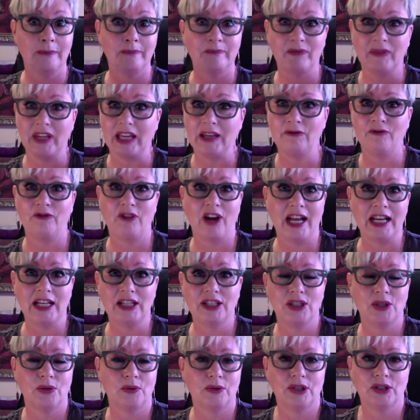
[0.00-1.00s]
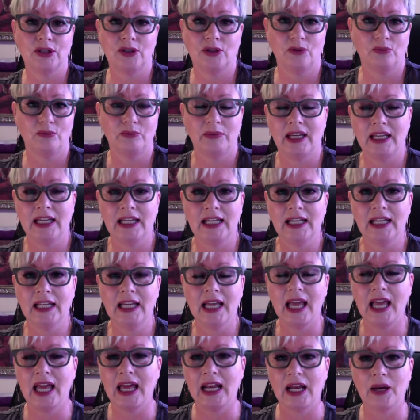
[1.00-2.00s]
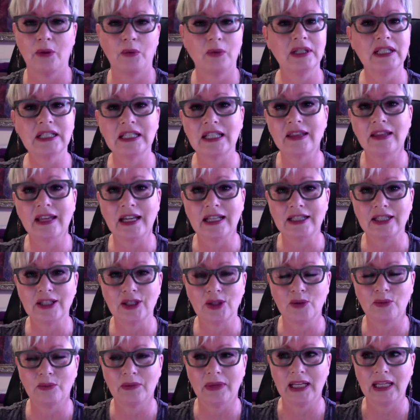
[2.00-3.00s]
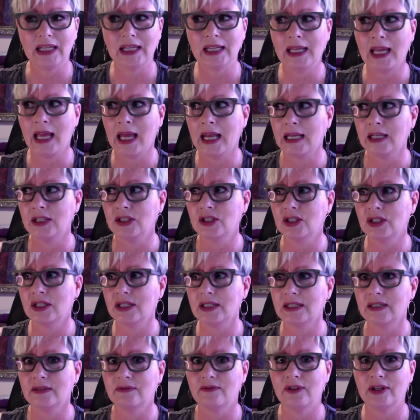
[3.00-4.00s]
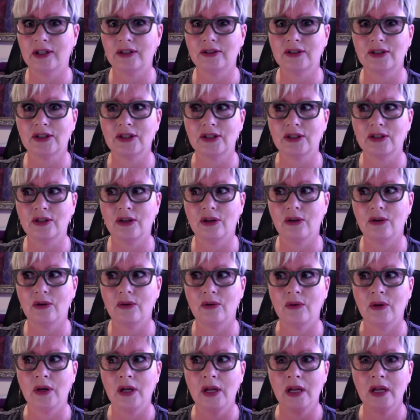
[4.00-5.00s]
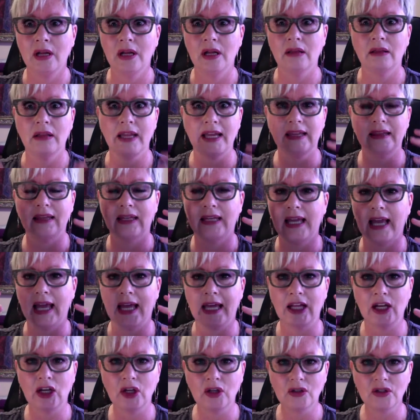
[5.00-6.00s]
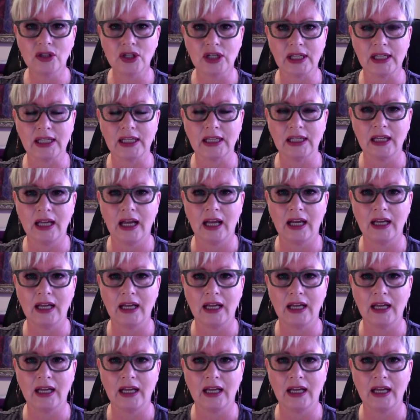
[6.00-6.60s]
invited to a Zoom meeting, and I went to that Zoom meeting, and it just felt so like the energy.